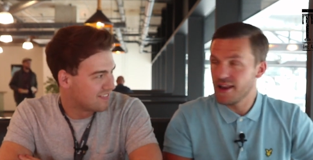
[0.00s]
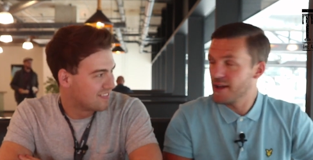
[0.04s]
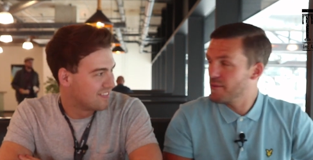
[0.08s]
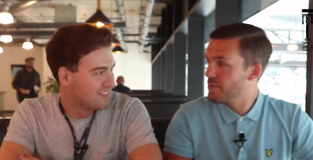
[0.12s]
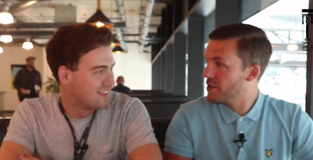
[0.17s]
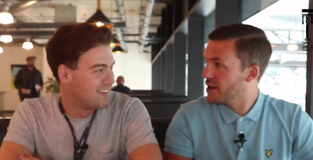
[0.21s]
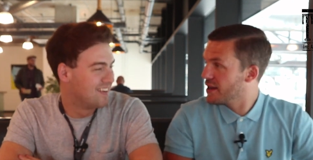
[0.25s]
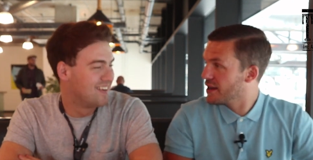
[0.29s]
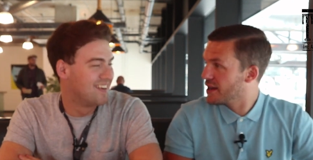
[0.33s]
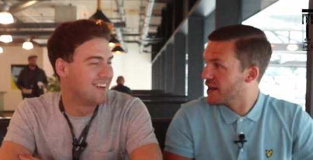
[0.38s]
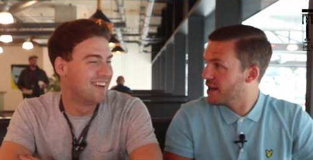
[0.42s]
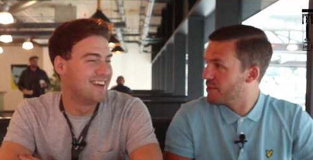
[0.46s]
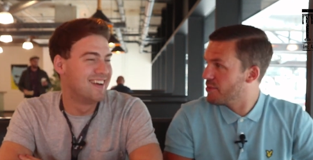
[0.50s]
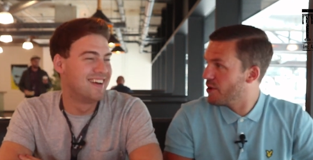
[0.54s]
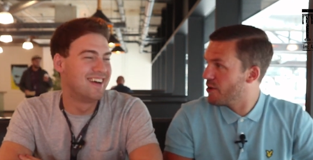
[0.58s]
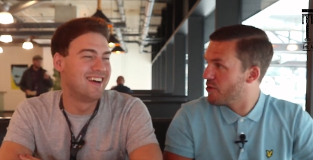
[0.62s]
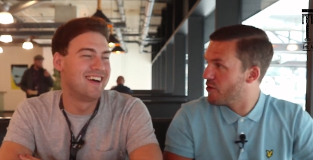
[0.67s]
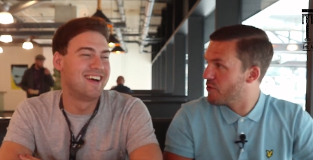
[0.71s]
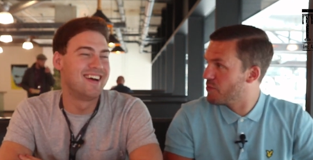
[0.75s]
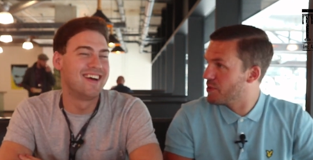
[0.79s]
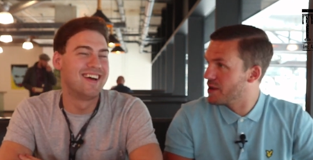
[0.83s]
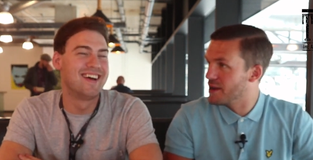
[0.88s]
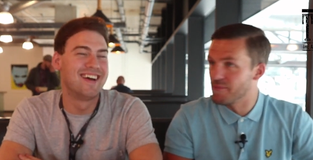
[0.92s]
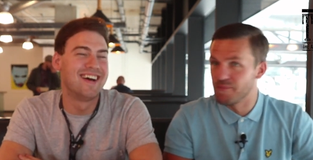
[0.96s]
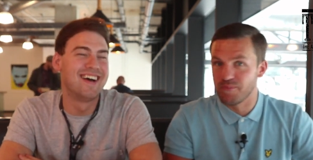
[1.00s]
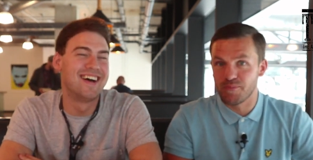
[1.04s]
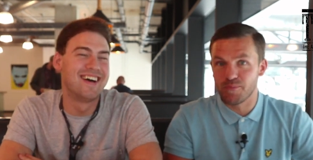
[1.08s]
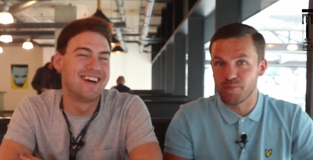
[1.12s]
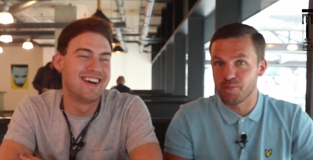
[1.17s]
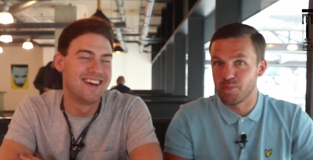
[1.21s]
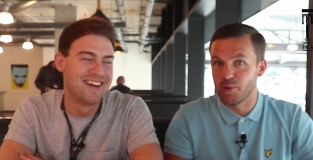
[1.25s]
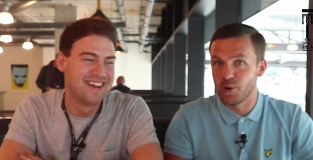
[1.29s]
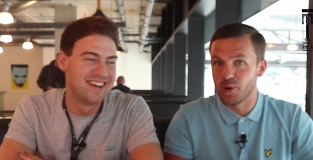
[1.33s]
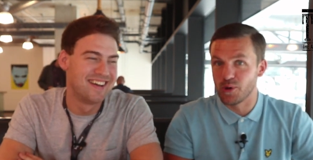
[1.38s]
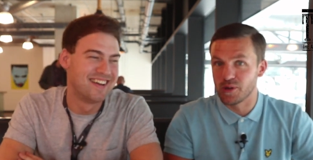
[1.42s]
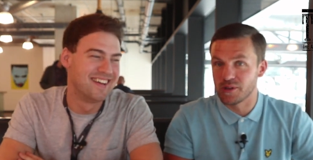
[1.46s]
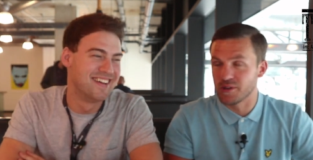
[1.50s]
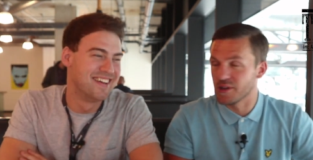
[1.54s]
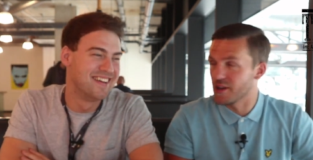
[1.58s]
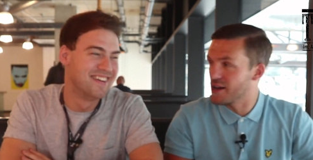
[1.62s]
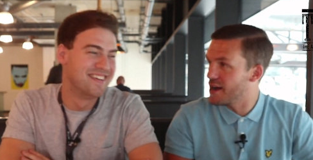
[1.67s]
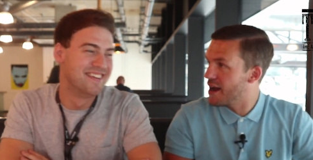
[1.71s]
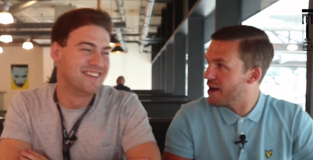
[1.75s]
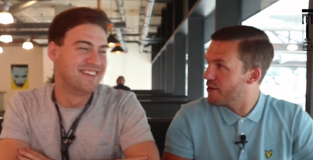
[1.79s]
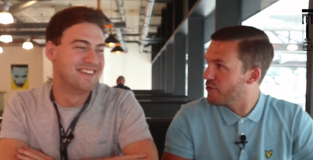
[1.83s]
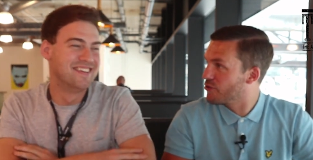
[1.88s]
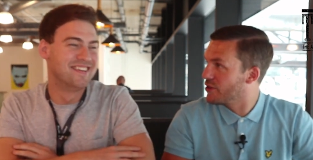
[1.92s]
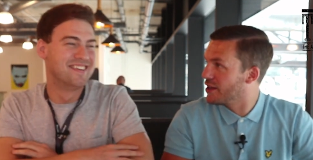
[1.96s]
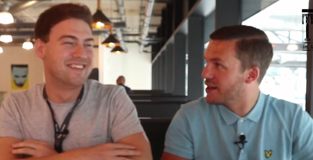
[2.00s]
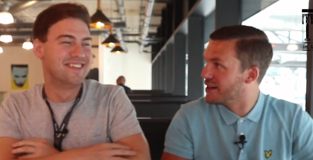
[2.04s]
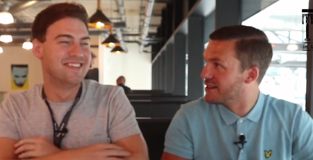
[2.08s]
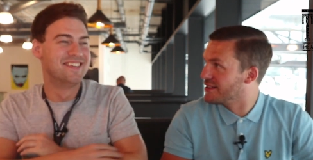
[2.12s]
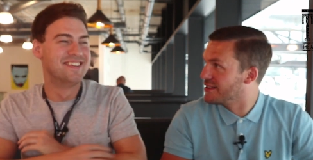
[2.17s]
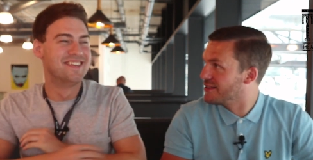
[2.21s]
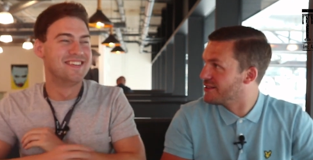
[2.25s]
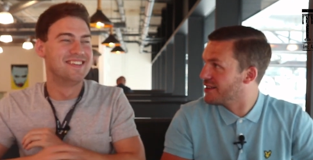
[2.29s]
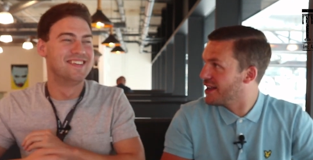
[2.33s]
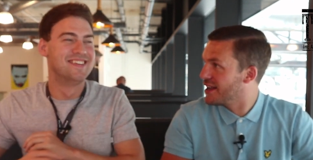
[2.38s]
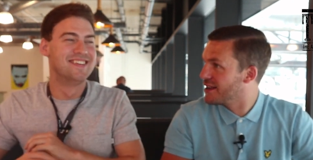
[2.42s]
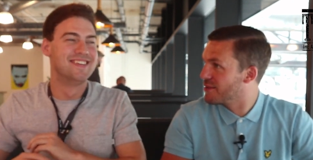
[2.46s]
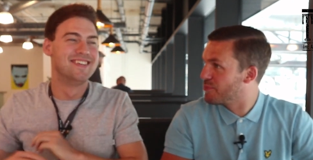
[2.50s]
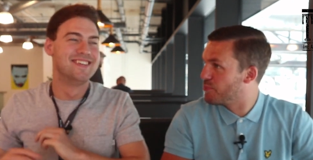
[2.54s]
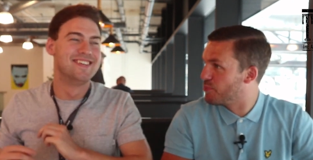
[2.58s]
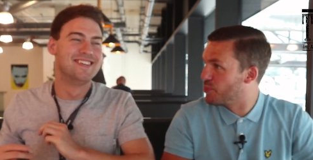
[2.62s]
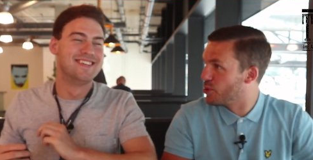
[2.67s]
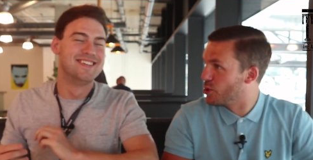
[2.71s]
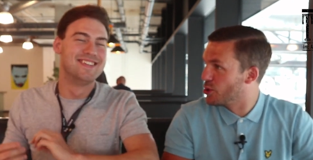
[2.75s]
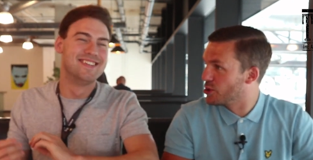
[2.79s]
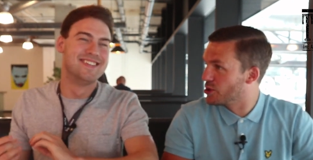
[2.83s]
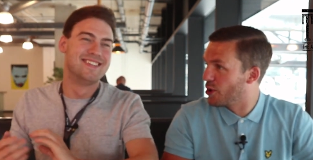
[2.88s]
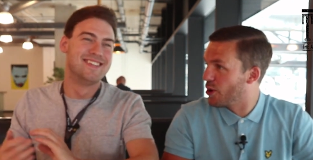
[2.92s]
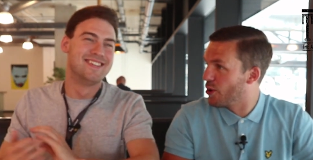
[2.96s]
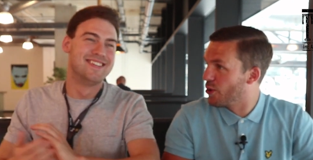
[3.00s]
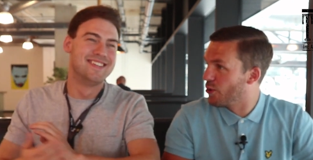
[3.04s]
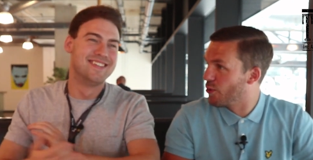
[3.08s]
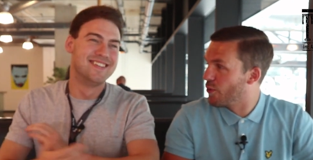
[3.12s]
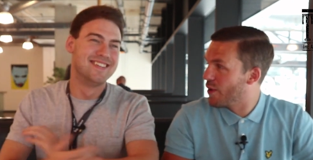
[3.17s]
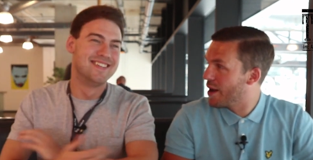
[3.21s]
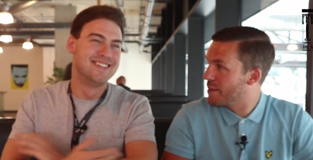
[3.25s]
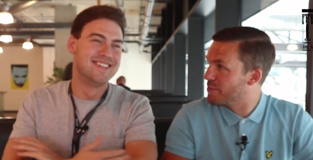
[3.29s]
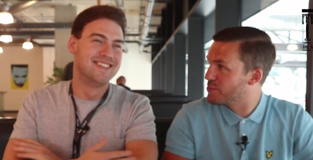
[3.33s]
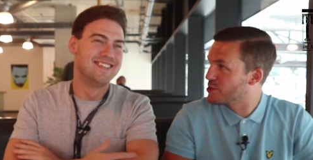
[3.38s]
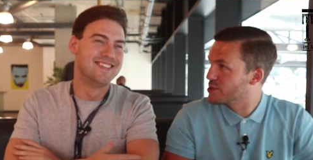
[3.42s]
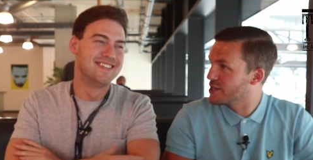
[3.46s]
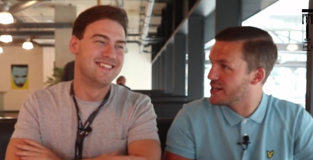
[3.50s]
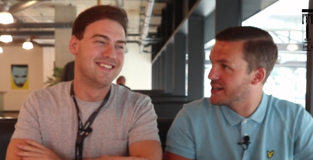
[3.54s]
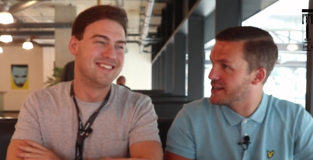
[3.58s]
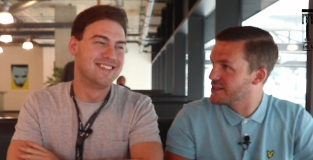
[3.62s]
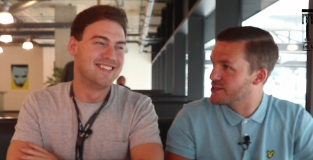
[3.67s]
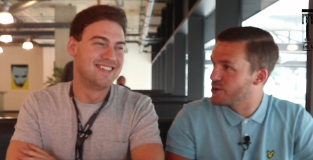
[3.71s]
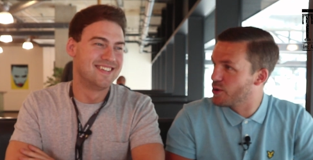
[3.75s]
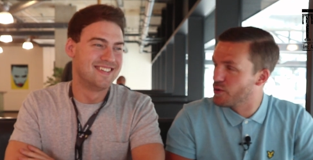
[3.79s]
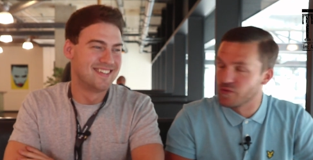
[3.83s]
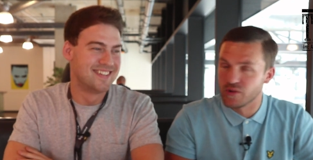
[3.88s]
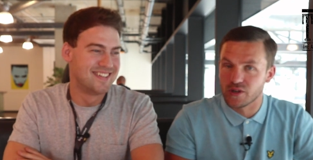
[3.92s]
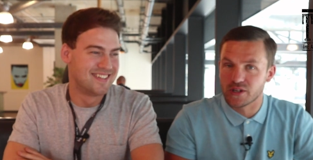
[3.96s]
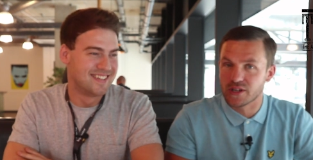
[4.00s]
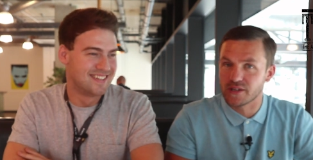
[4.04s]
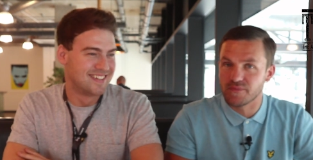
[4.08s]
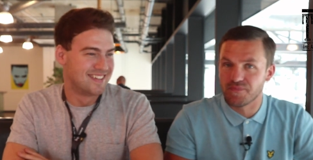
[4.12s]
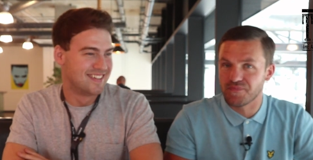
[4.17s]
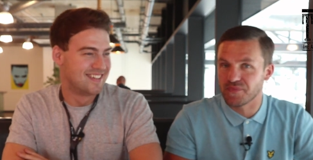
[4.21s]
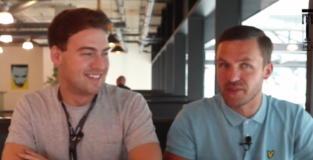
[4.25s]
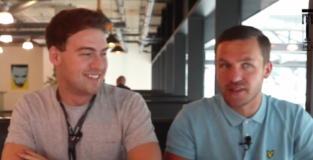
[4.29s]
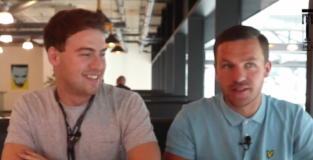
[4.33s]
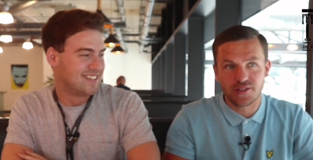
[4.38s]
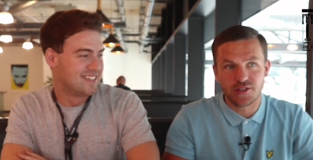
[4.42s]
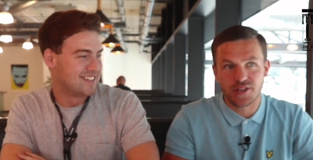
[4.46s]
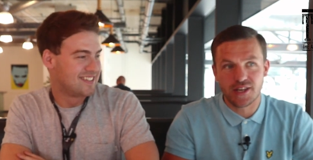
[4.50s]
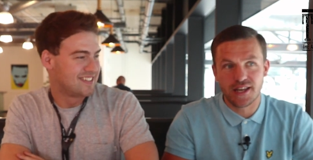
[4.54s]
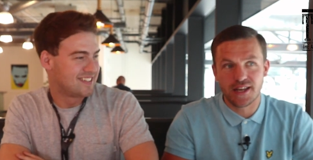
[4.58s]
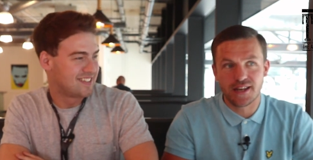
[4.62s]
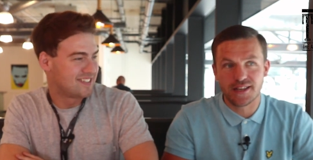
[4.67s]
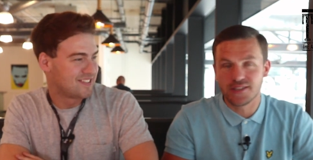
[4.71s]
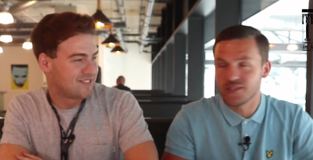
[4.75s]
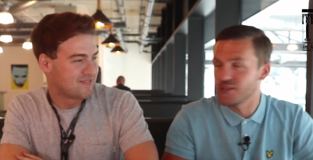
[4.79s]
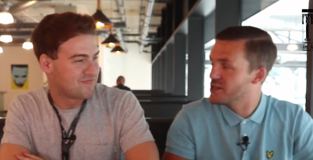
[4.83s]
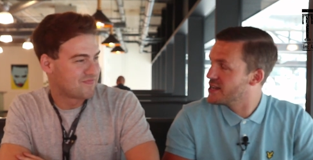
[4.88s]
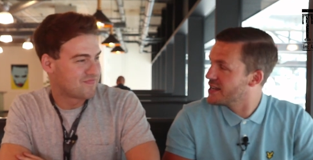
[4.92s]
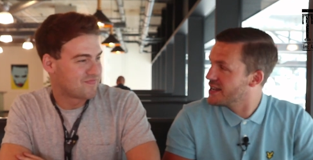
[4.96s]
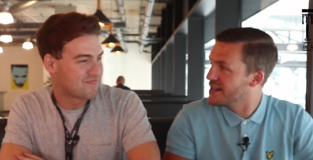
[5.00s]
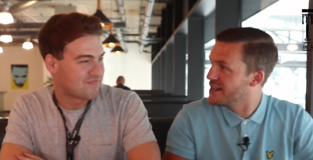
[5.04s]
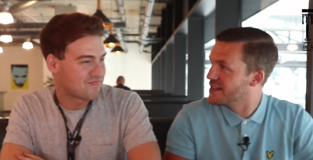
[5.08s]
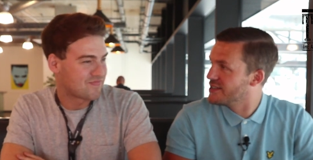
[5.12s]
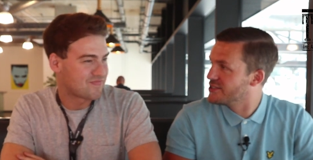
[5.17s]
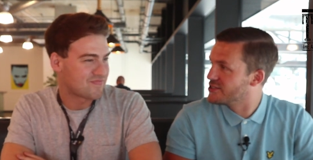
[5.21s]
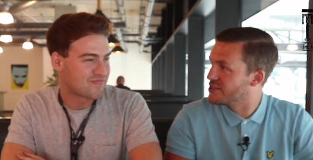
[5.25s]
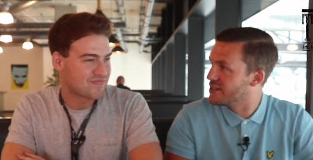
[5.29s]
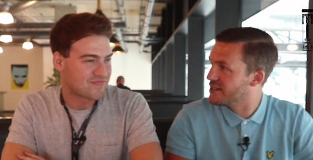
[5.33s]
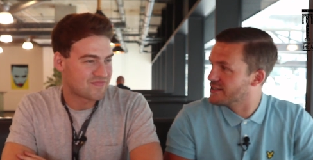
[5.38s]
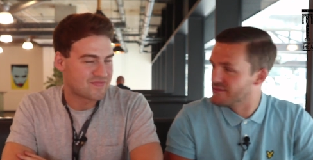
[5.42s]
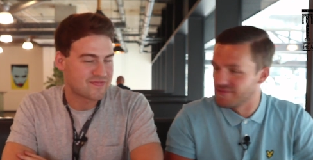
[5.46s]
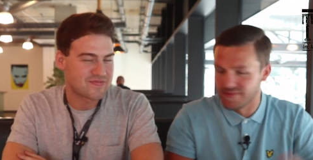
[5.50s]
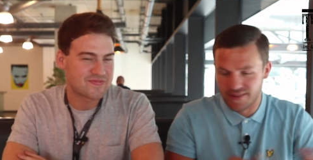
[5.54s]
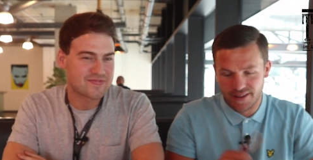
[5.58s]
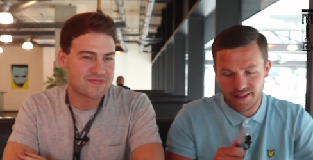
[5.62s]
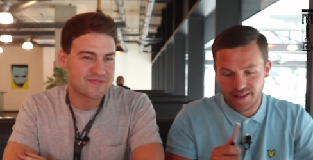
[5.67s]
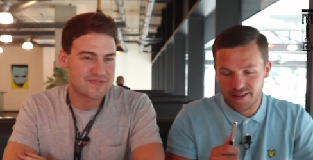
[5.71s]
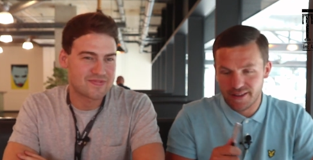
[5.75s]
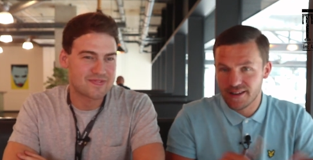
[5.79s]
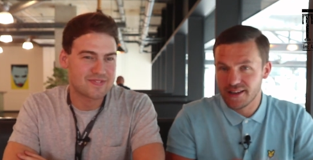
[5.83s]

Speaker 1: Like, me and Gibbo have been putting graft in, like, bought the whole website over a series of years, and